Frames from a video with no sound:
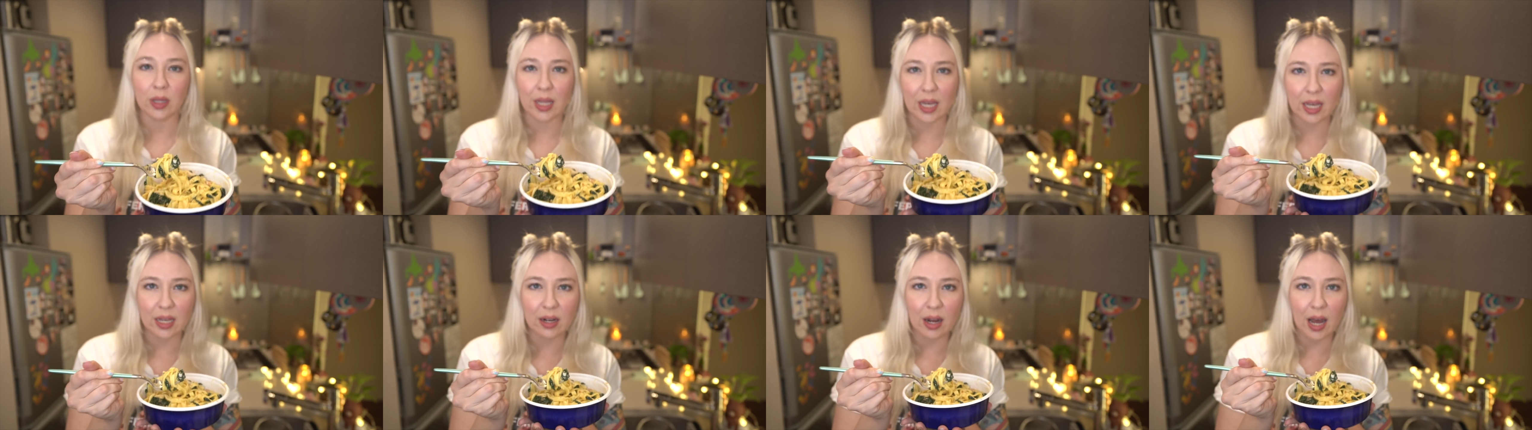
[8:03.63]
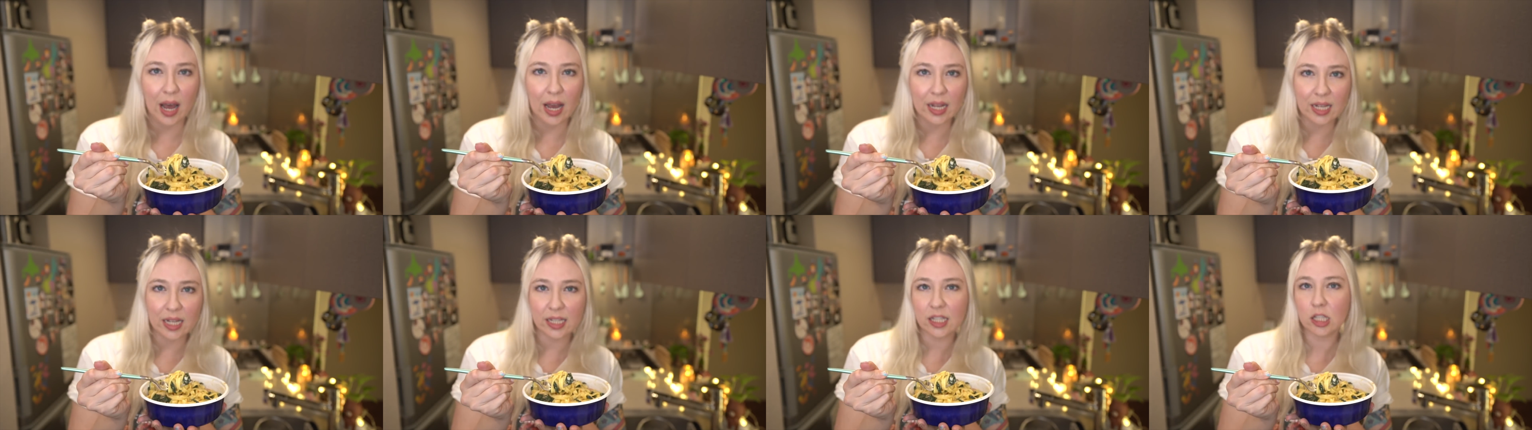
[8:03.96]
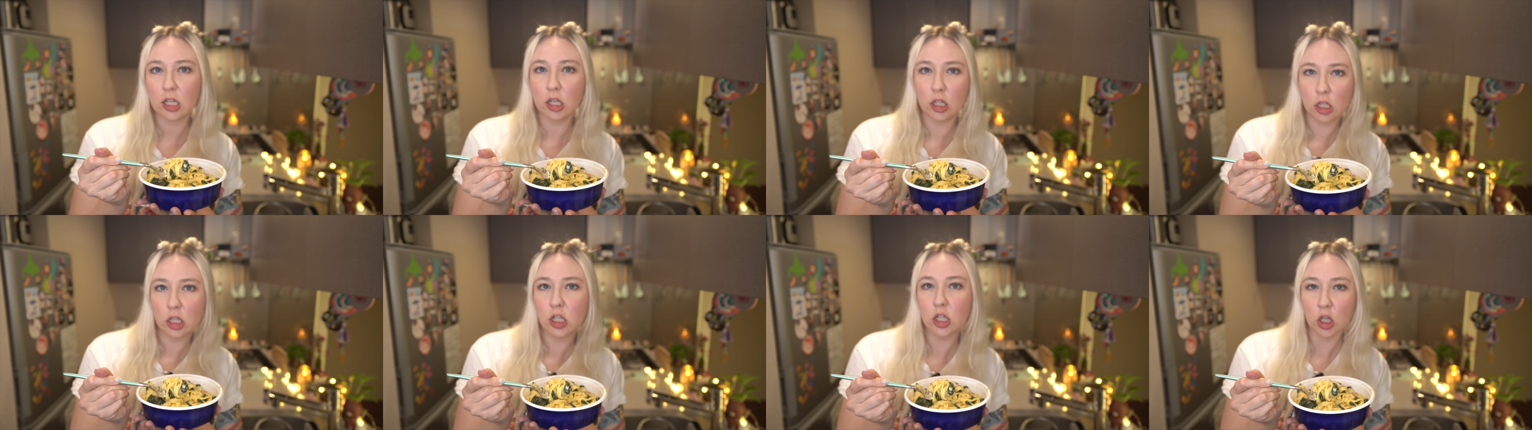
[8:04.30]
It, it's
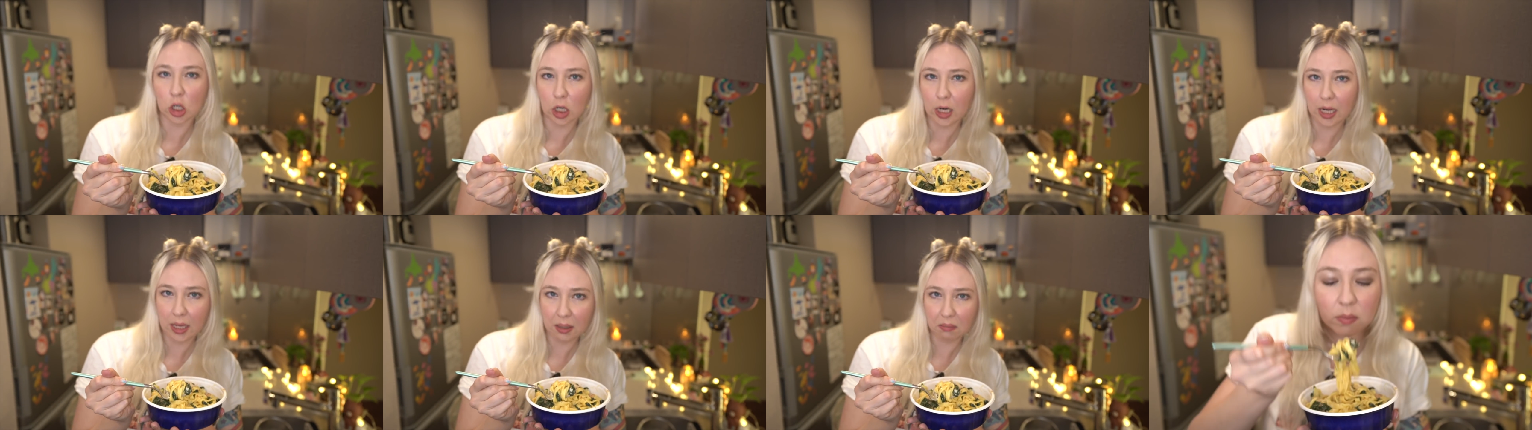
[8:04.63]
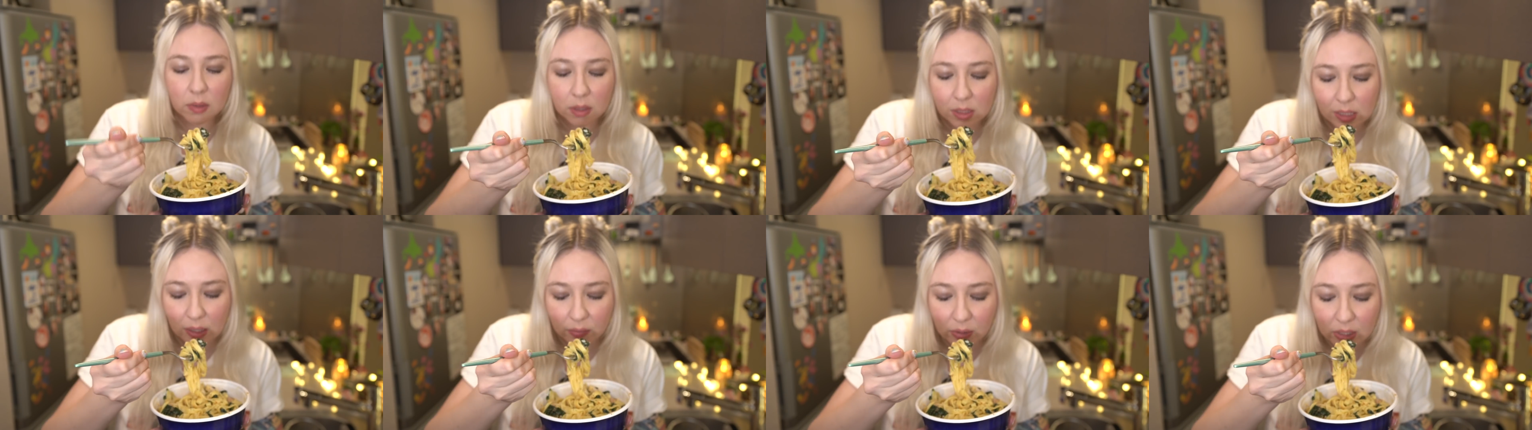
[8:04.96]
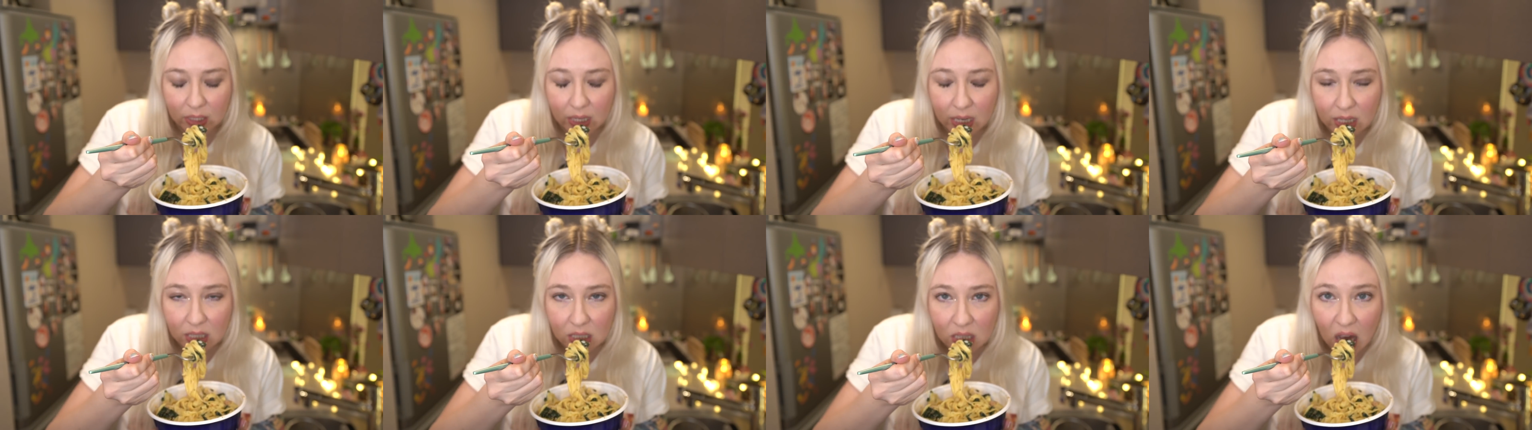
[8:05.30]
concerning. Let's give it a
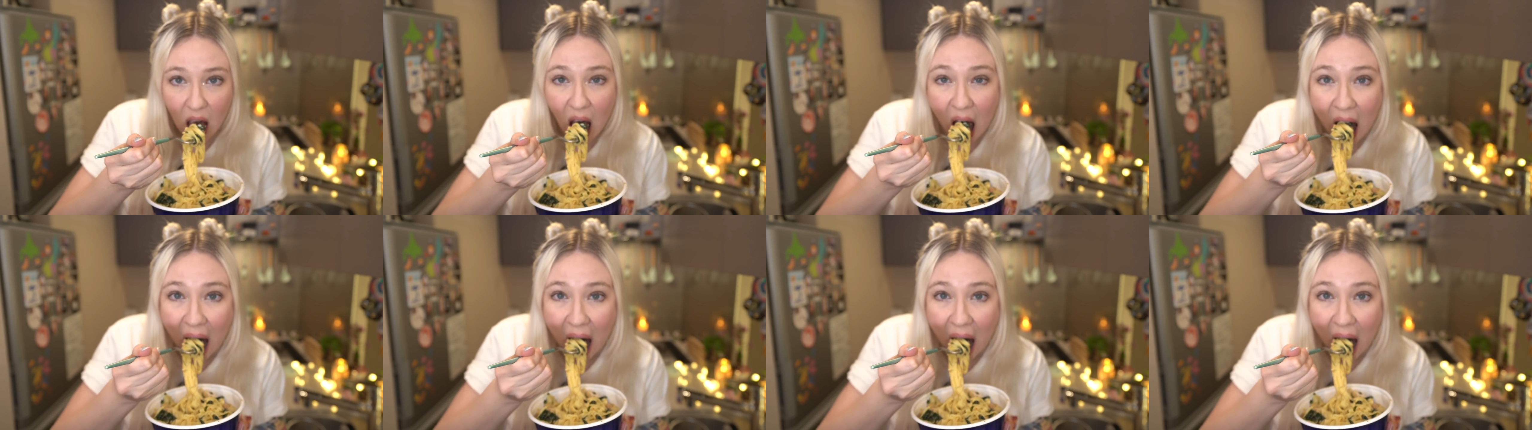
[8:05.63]
taste.